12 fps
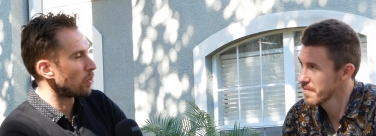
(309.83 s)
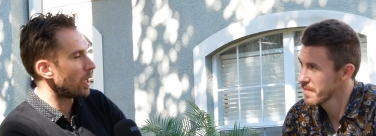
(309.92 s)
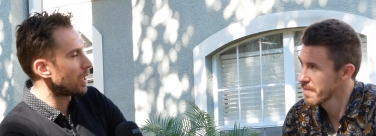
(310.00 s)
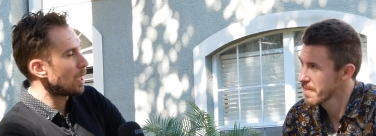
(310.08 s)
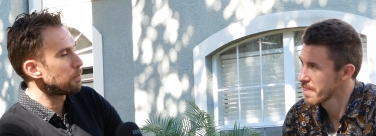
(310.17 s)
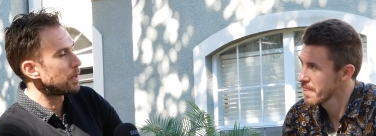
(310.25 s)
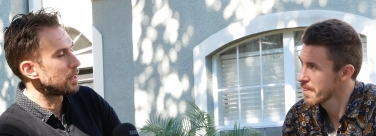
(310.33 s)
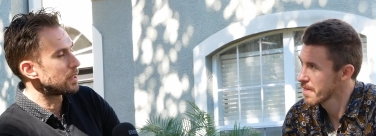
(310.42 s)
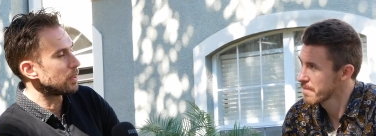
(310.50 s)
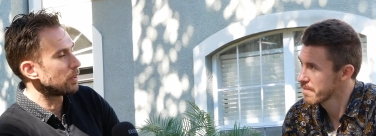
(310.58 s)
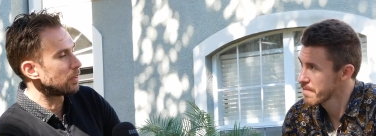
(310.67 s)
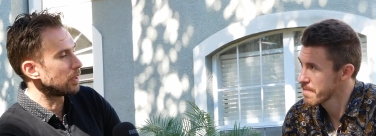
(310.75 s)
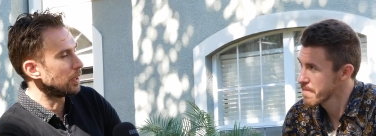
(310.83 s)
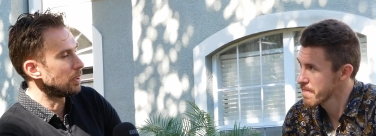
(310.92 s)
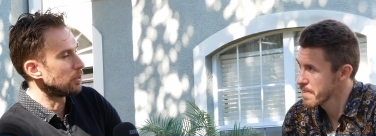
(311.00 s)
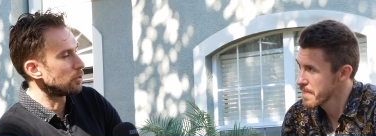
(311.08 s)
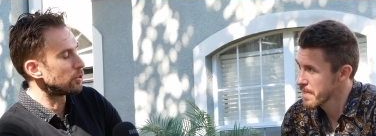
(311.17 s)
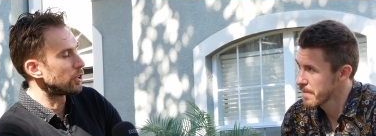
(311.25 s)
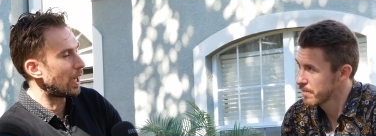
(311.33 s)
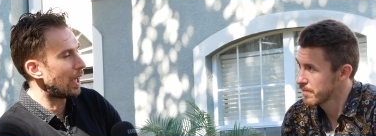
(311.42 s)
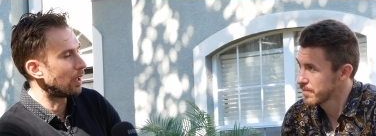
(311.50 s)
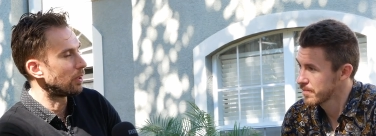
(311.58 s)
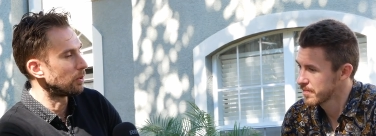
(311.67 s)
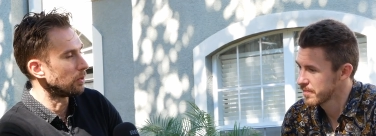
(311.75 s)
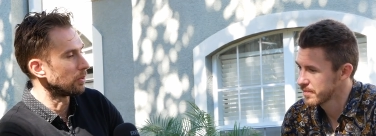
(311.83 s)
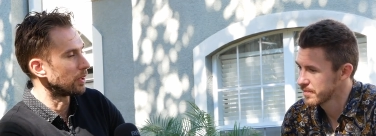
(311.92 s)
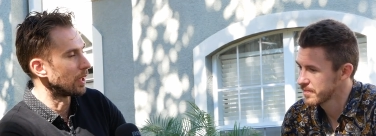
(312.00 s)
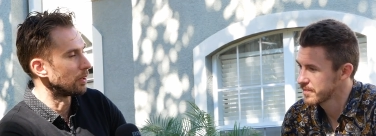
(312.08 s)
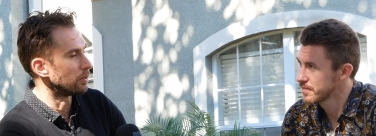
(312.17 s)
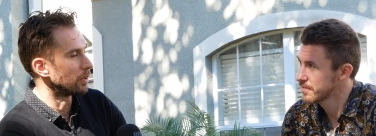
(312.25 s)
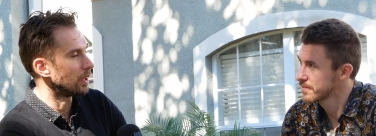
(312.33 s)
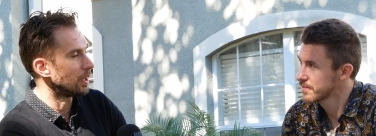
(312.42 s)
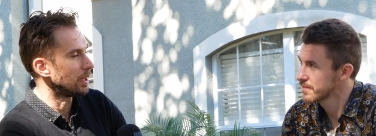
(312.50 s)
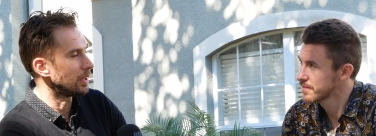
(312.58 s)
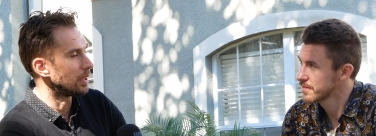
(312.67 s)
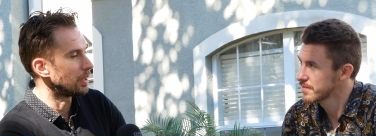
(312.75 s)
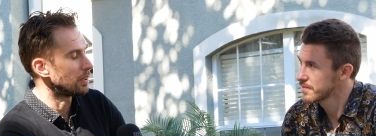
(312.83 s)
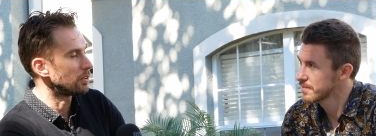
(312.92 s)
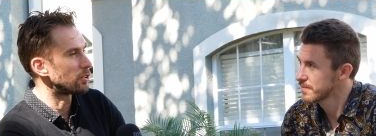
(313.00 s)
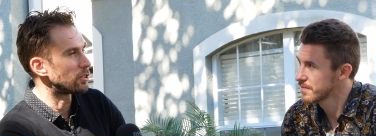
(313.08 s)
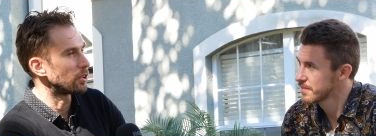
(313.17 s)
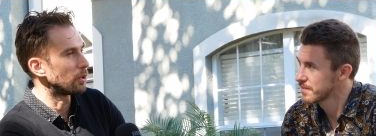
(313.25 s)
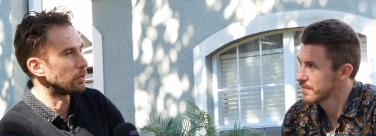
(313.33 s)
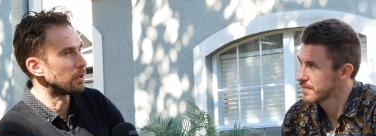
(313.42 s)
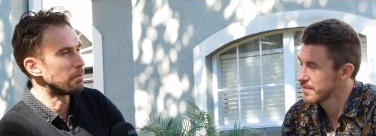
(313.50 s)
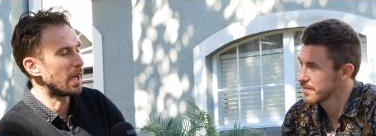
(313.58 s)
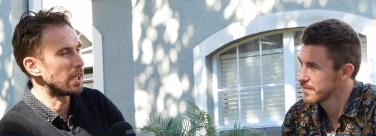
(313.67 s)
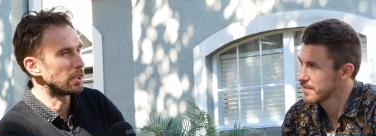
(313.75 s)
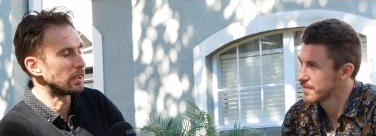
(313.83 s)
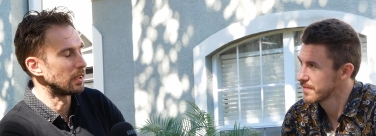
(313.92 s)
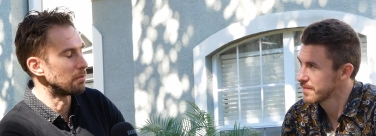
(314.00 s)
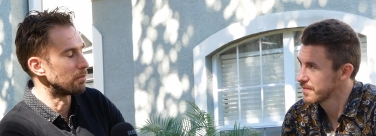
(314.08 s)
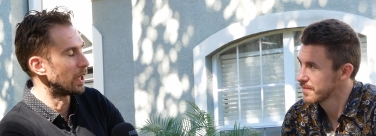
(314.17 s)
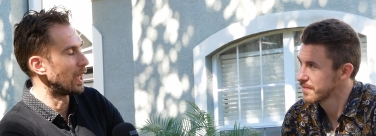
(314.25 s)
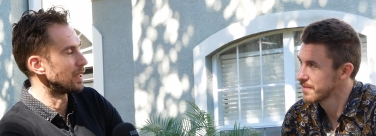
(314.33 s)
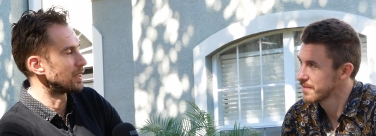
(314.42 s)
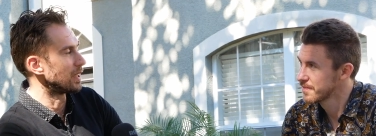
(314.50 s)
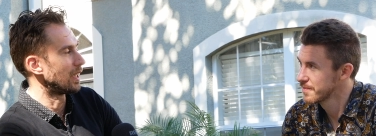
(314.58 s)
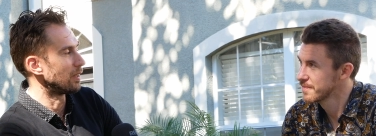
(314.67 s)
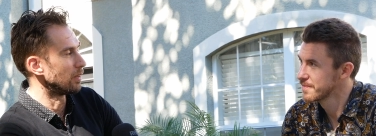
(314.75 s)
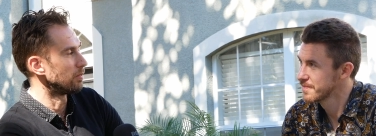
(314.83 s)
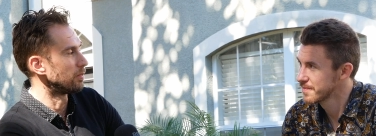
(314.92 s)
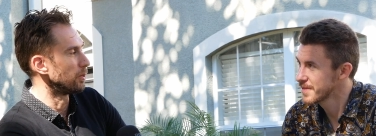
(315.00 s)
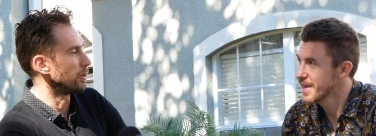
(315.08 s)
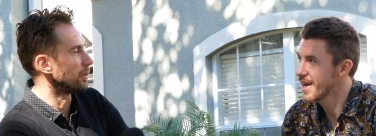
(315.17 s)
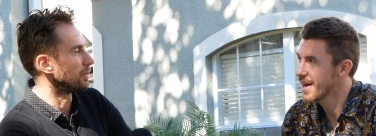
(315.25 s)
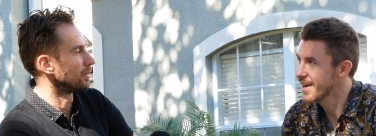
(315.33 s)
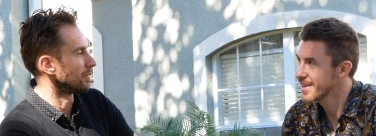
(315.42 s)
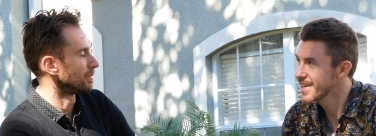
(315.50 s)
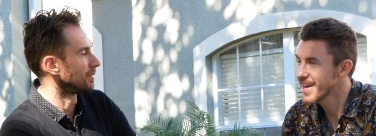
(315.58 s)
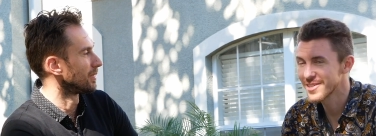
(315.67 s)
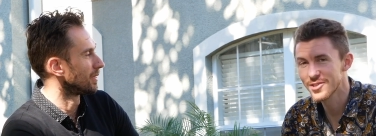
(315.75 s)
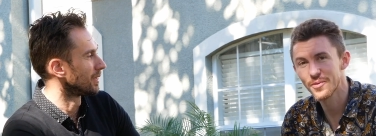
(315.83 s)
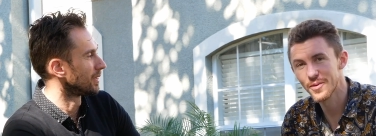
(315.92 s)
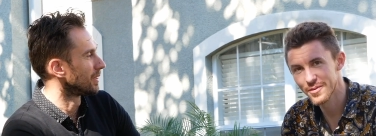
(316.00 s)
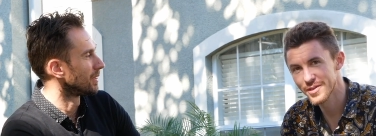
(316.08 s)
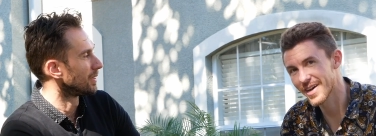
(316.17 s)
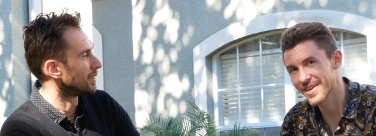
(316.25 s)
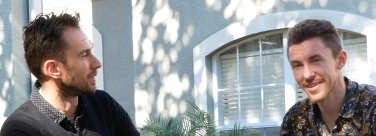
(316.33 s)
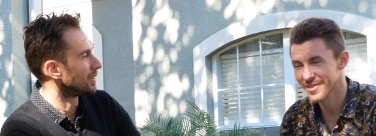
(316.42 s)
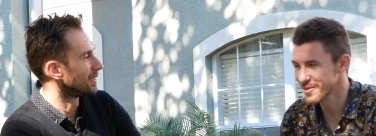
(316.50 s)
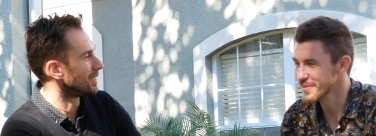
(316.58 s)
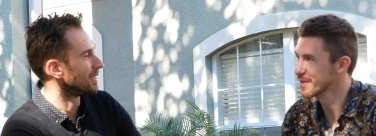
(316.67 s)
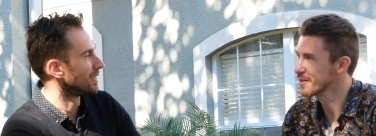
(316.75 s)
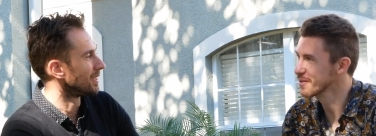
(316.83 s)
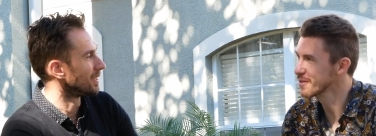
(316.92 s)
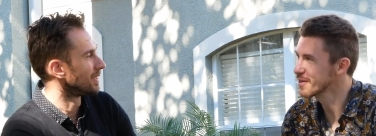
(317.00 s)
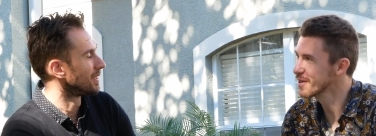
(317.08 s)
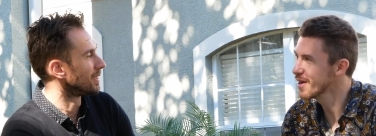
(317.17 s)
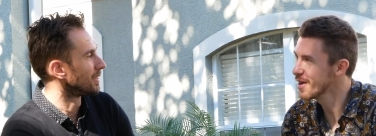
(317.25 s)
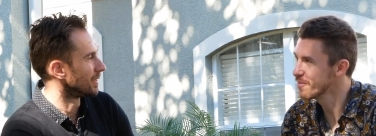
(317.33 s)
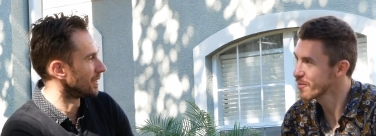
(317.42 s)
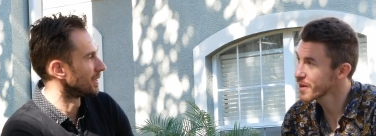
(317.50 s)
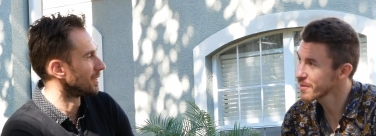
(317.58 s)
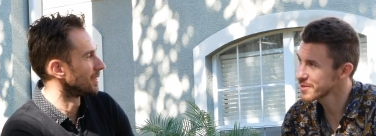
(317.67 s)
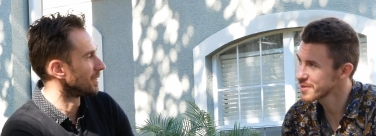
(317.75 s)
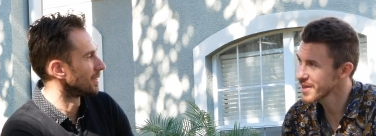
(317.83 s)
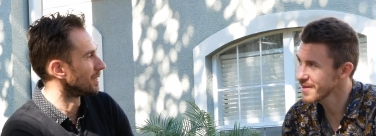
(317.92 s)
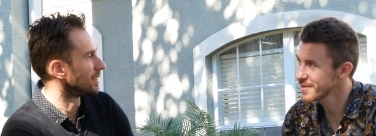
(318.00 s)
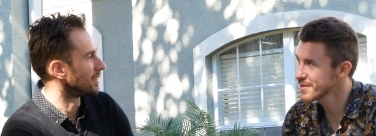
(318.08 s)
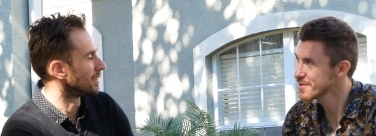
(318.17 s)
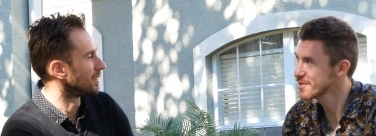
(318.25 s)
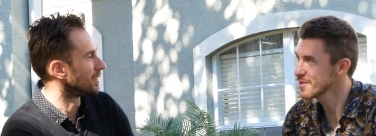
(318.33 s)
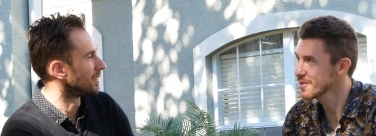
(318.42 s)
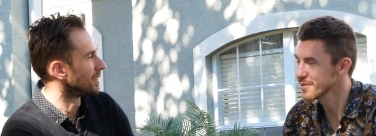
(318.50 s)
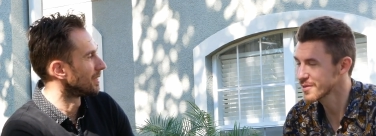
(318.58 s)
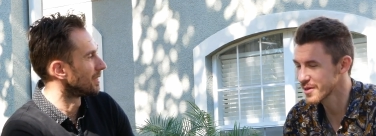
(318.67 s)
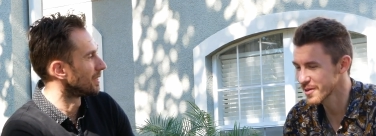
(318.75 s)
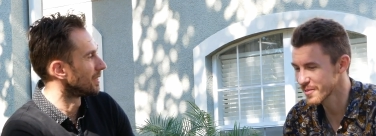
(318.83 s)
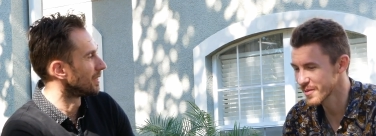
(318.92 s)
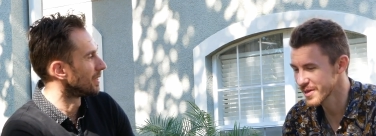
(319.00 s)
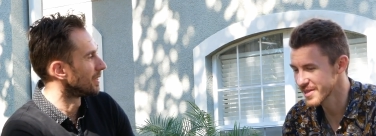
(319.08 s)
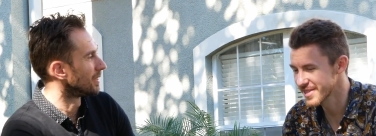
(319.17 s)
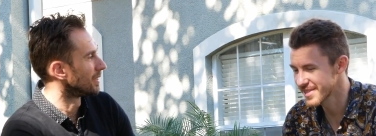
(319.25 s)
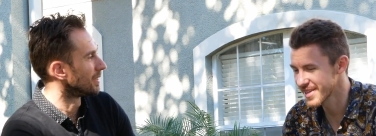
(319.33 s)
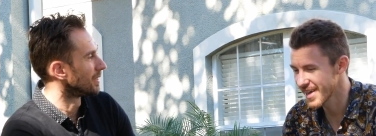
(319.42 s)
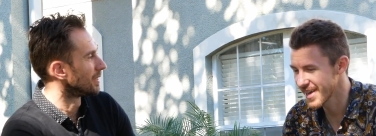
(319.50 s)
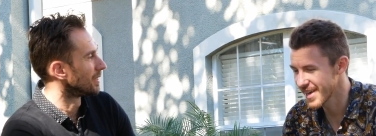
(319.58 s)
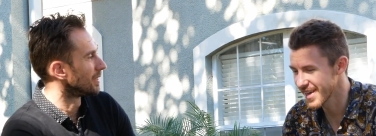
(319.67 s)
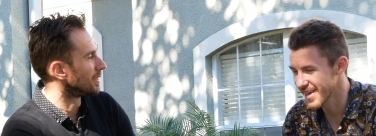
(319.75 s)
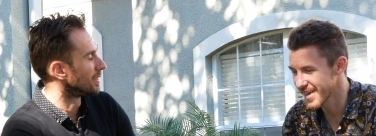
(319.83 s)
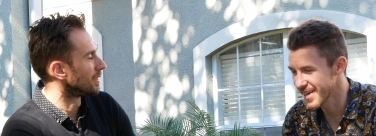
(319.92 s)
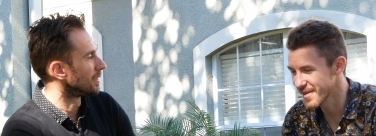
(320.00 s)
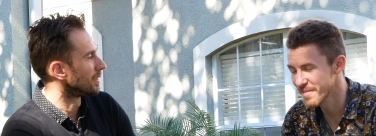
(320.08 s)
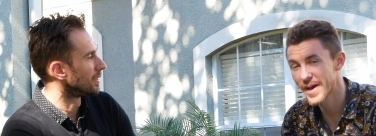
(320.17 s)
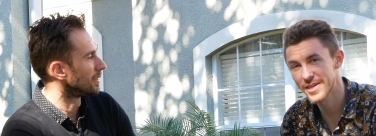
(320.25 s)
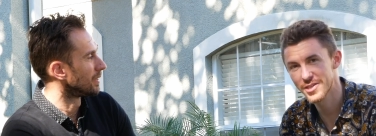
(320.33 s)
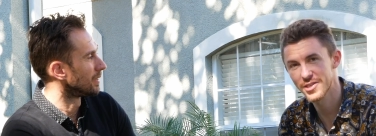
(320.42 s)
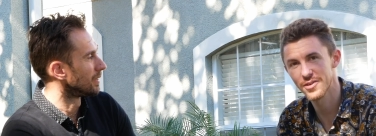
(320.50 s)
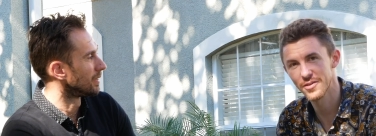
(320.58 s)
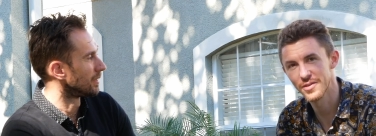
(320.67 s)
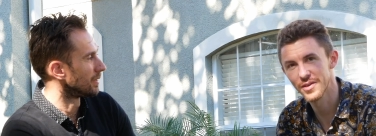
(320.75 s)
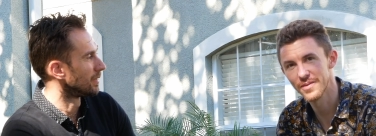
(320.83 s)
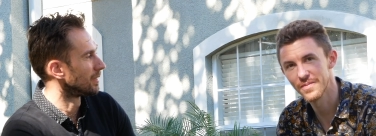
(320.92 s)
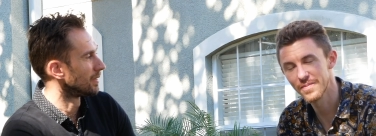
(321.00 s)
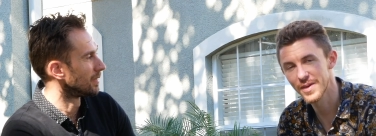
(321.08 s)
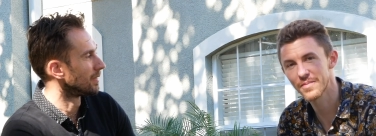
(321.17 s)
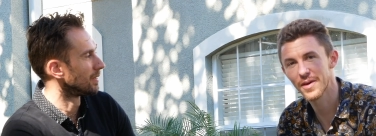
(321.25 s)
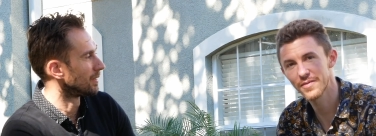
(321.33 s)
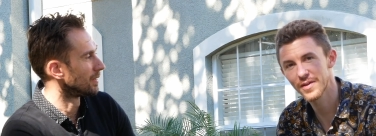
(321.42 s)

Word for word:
Speaker 1: one episode in your childhood that really didn't show the magic in the bright side. Yeah, you.
Speaker 2: yeah. So we were talking a little bit earlier. Um, when I was seven years old, there was a magic show that me and my